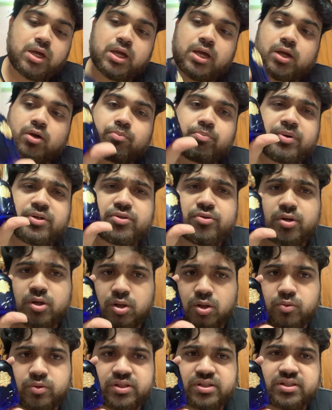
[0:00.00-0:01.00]
Compared to the
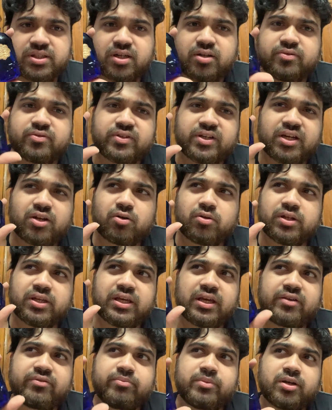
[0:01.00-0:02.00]
clone itself, it only
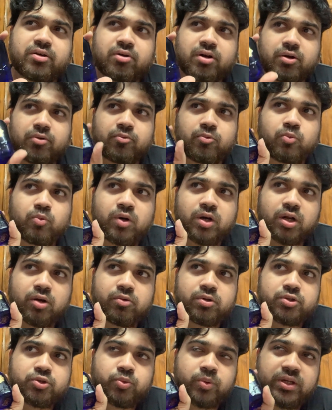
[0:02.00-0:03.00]
gave me around 1
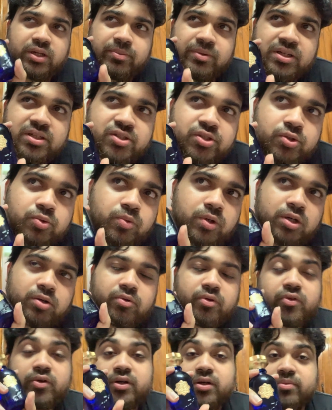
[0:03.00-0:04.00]
hour 20 minutes to 1 hour
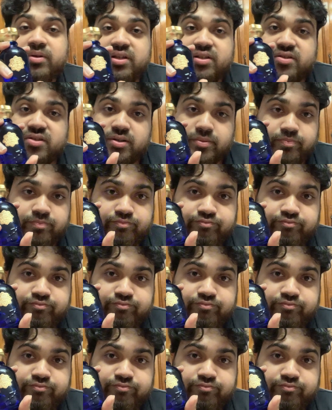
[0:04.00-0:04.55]
30 minutes.